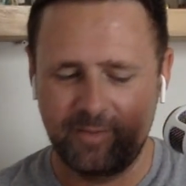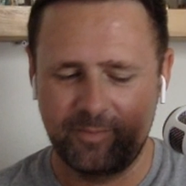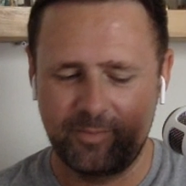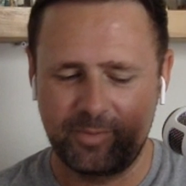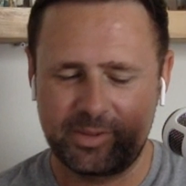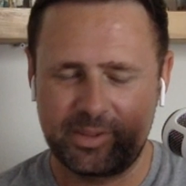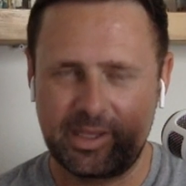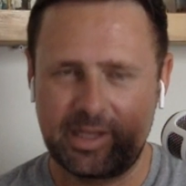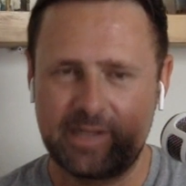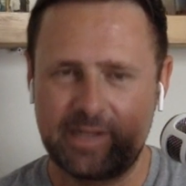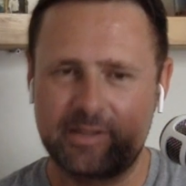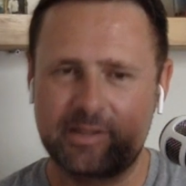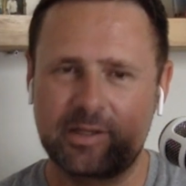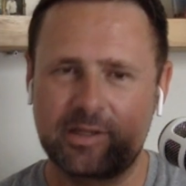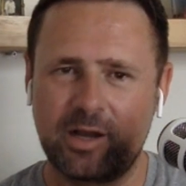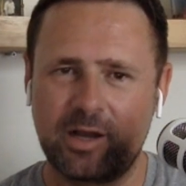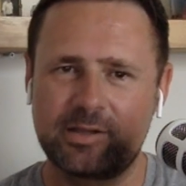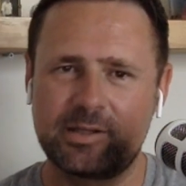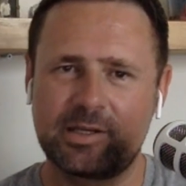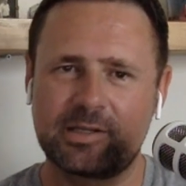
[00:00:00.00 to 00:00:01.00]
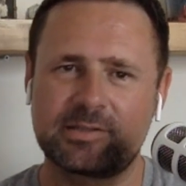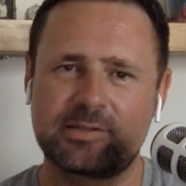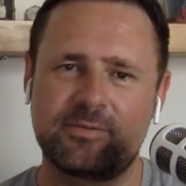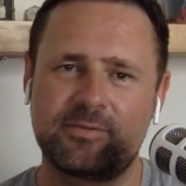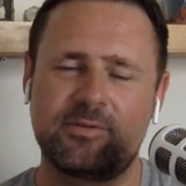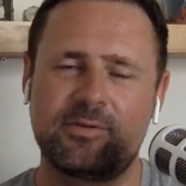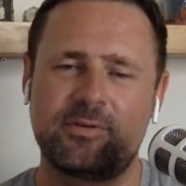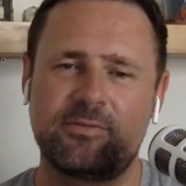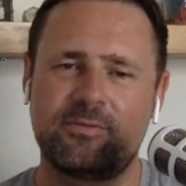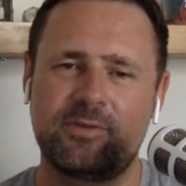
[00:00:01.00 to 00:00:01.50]
but then in the context
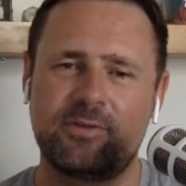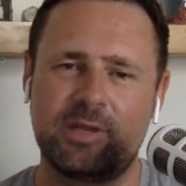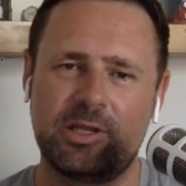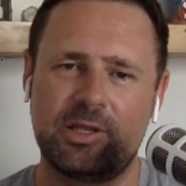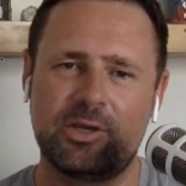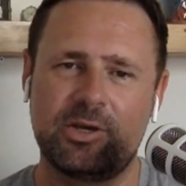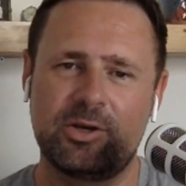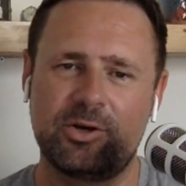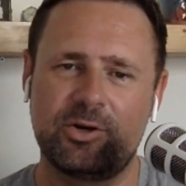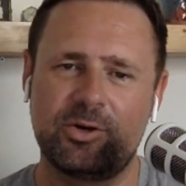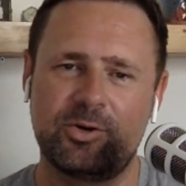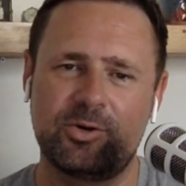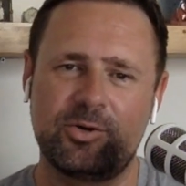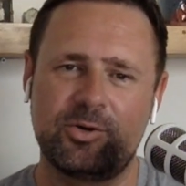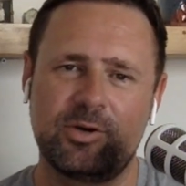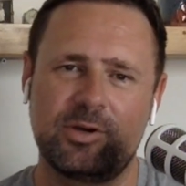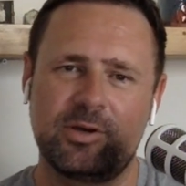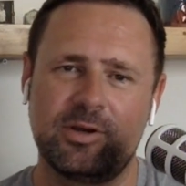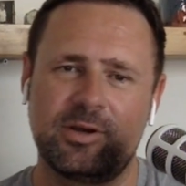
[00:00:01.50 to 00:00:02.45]
of the video,